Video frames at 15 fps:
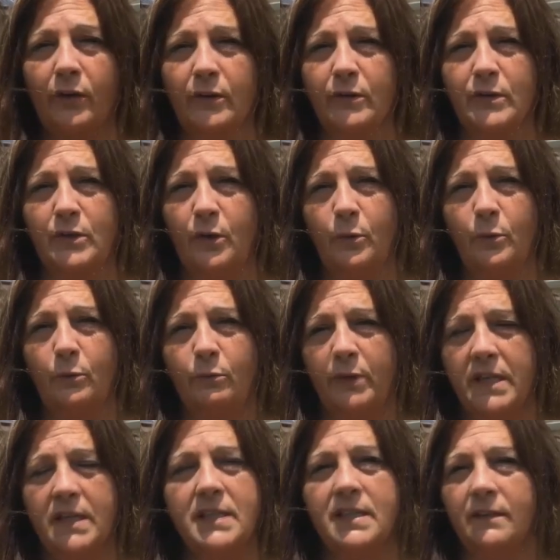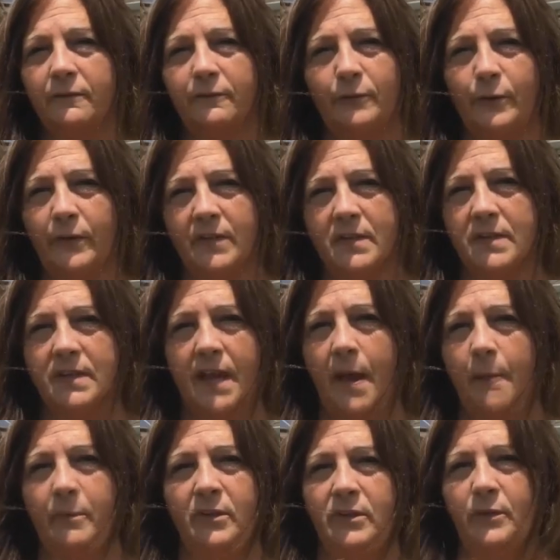There's no reason for this to
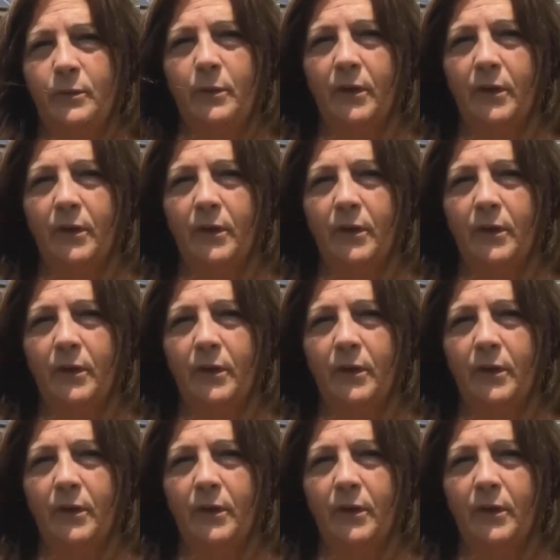happen to